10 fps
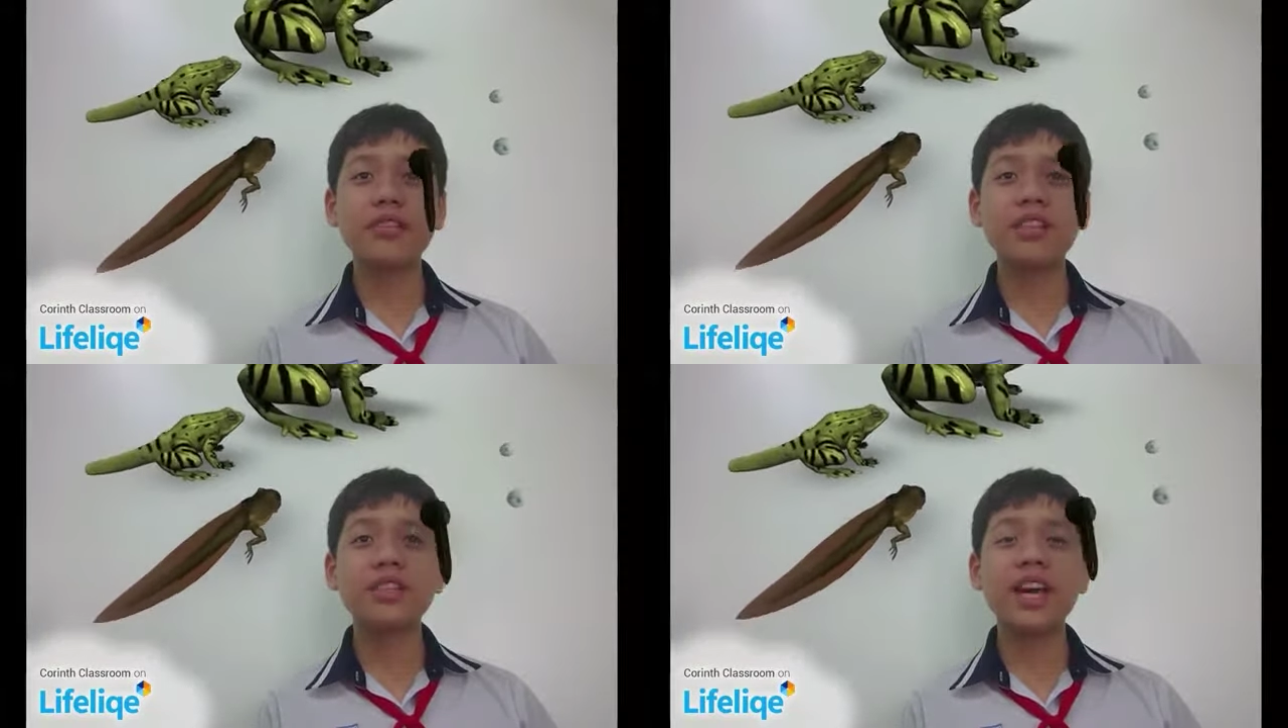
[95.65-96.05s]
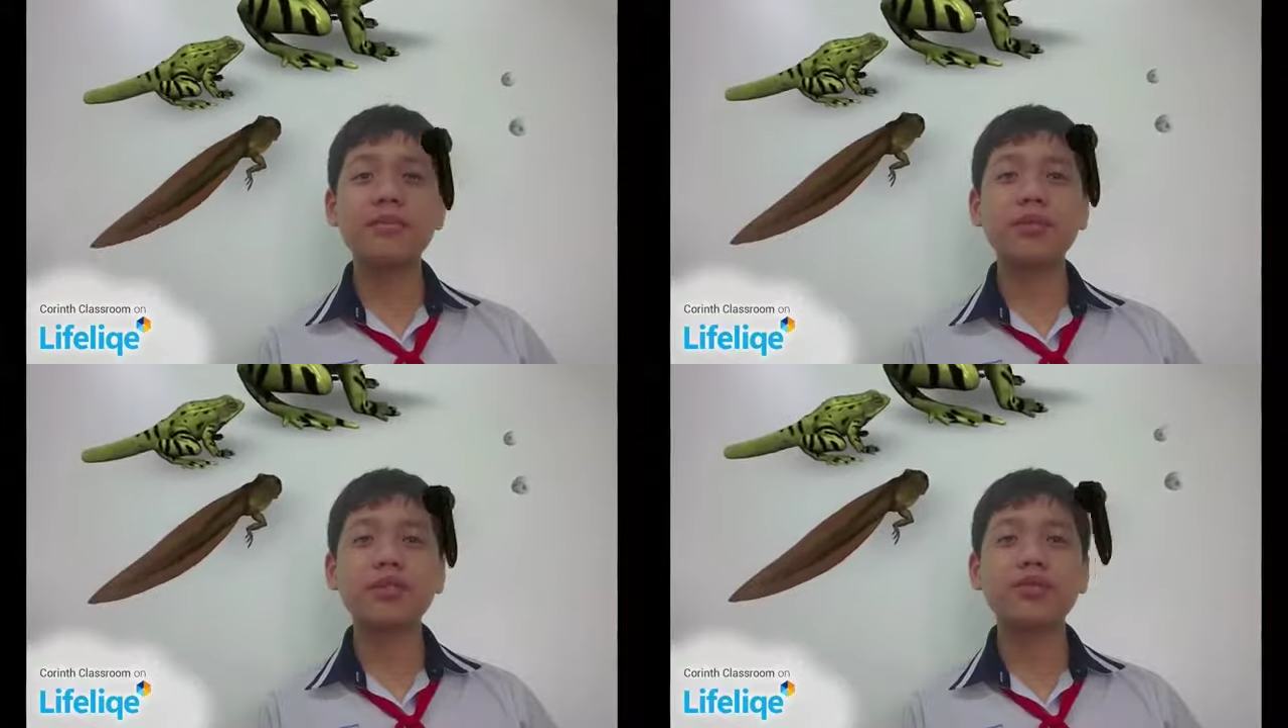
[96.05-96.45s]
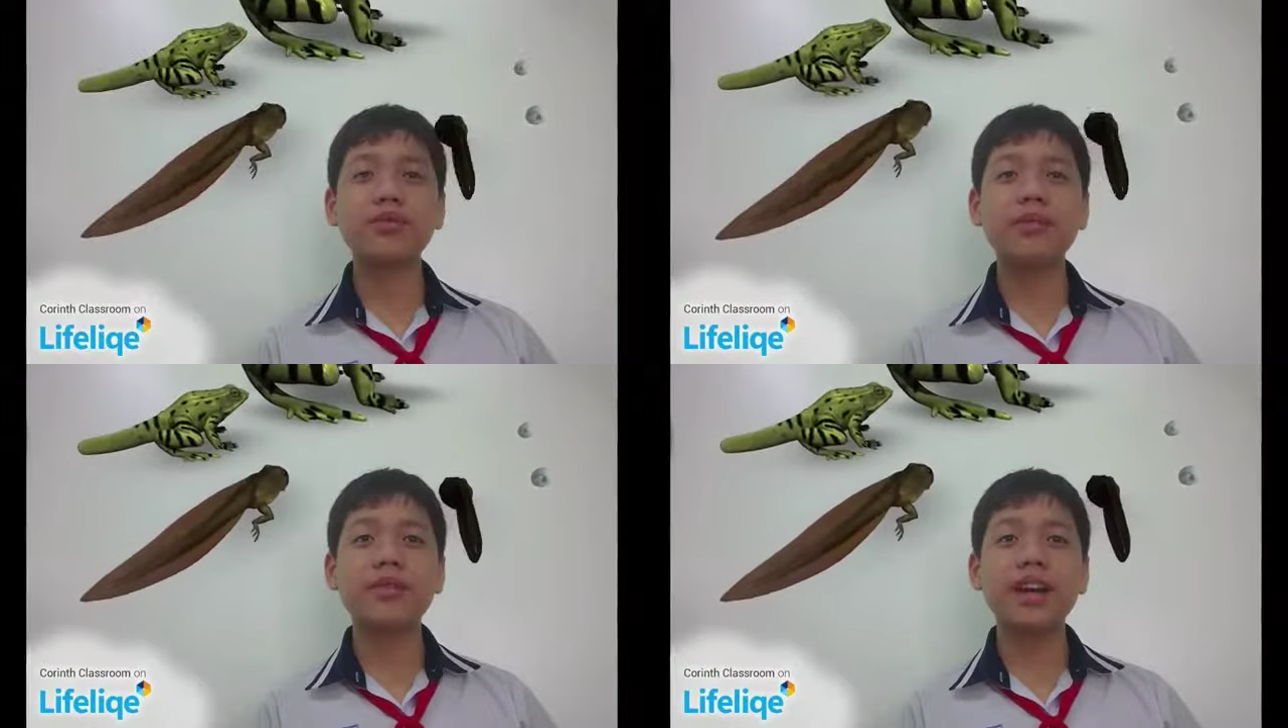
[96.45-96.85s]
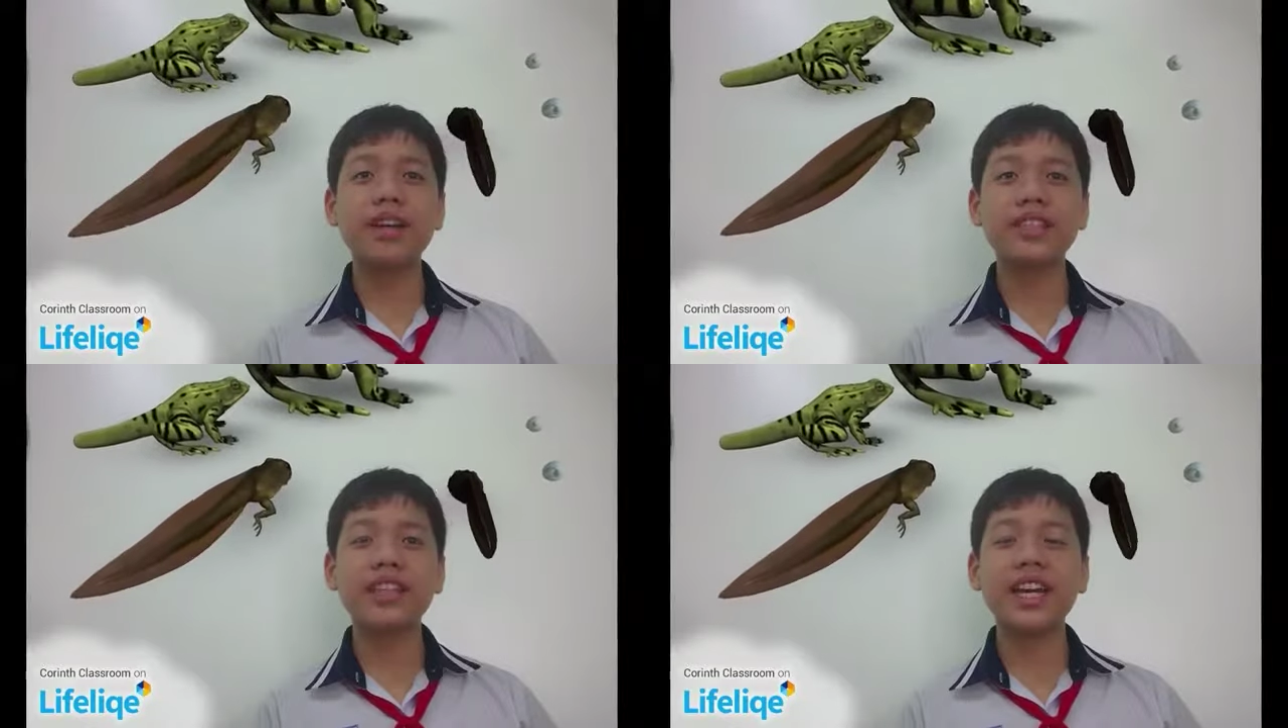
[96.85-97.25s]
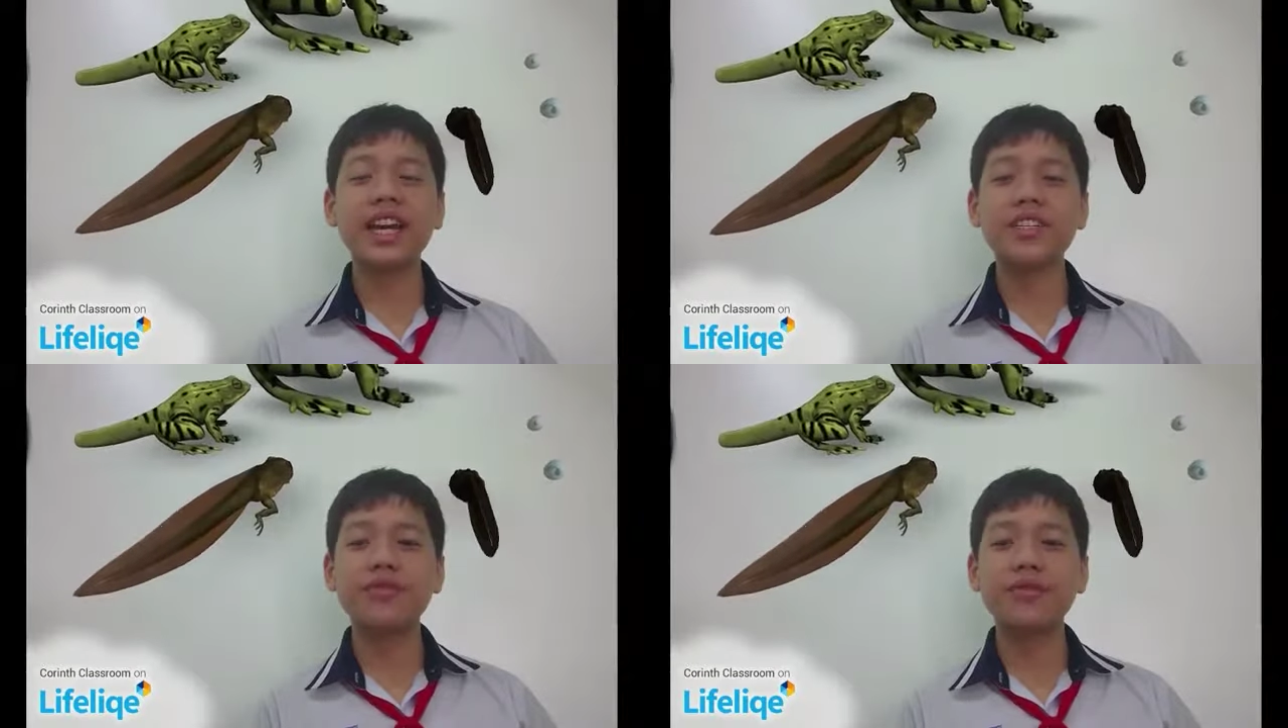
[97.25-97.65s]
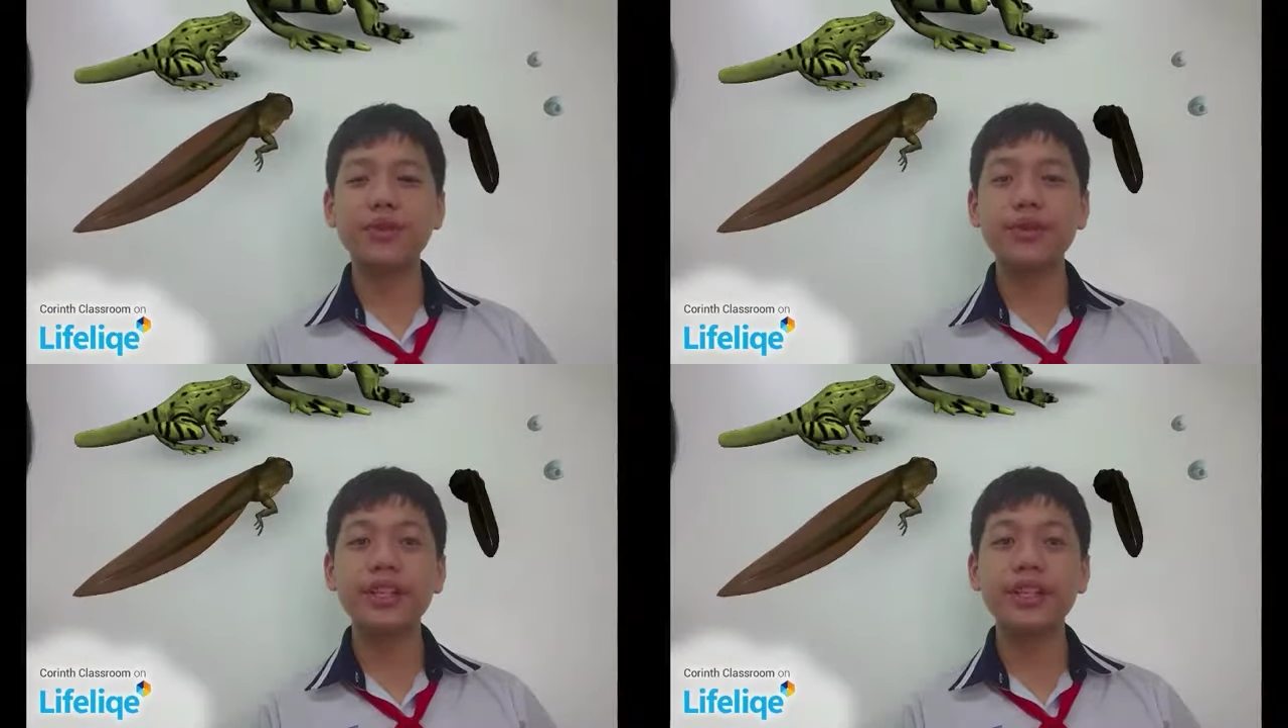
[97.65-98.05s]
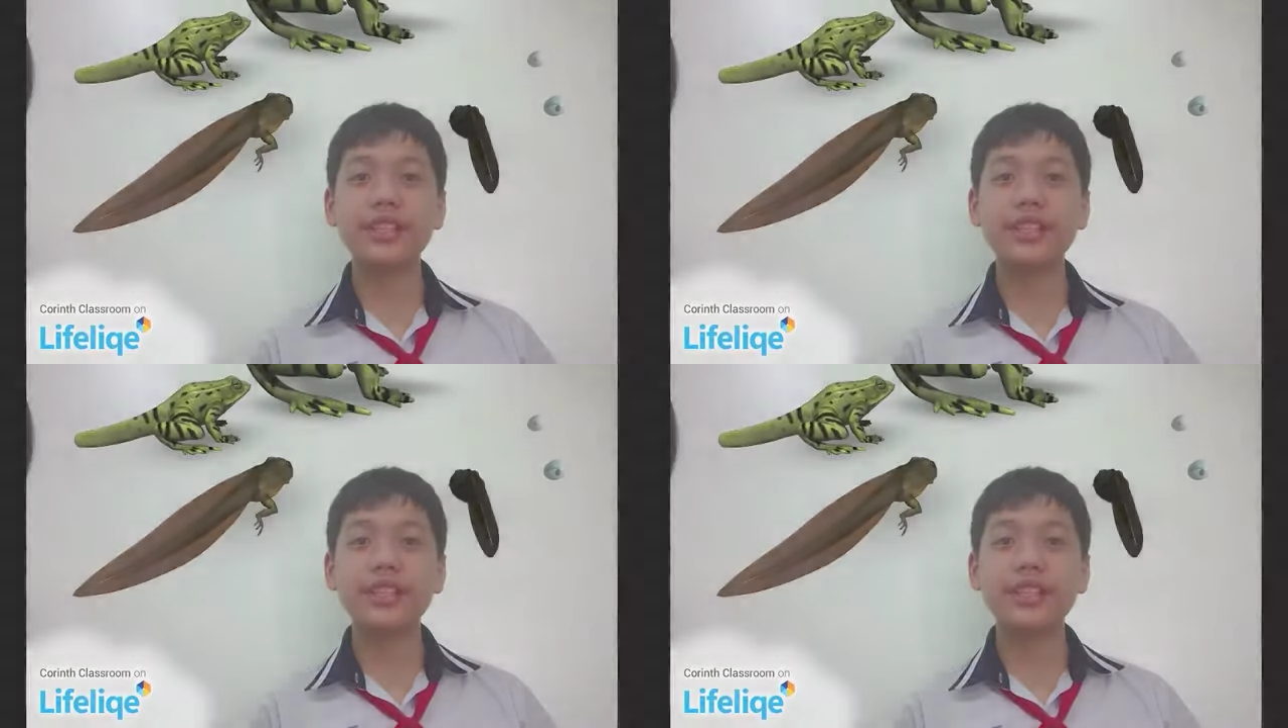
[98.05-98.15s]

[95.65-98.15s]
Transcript: for the tadpole to swim around and catch food.